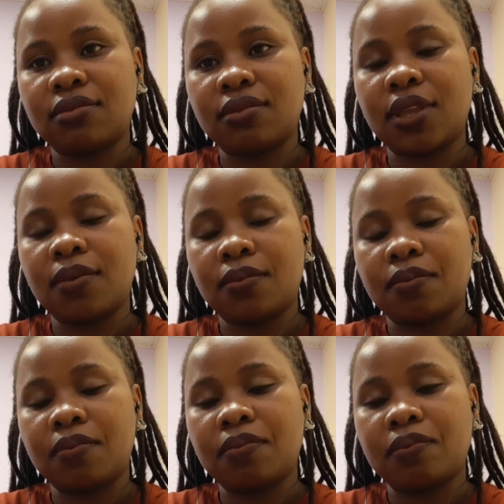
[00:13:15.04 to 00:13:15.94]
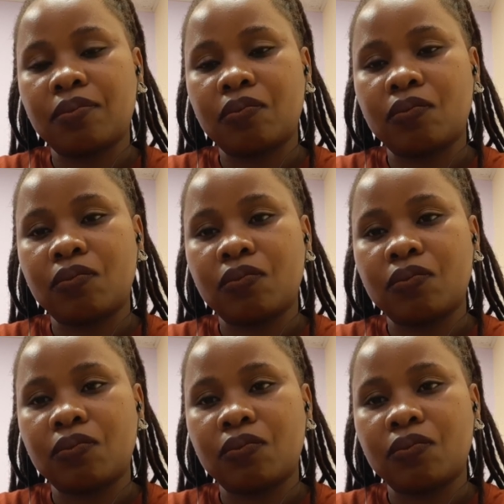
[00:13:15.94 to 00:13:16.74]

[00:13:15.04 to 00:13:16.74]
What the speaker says: (silence)